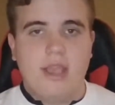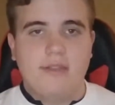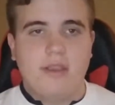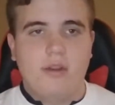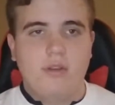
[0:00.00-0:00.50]

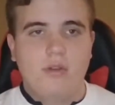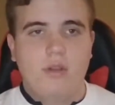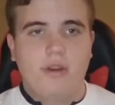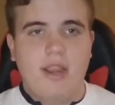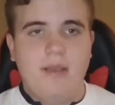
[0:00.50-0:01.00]
as they are no
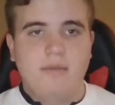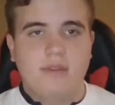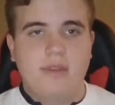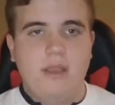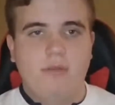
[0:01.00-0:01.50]
longer able to
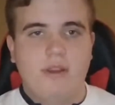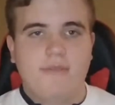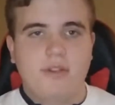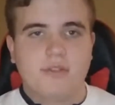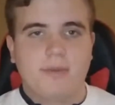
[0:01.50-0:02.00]
seek
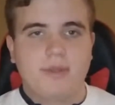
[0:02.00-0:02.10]
refuge from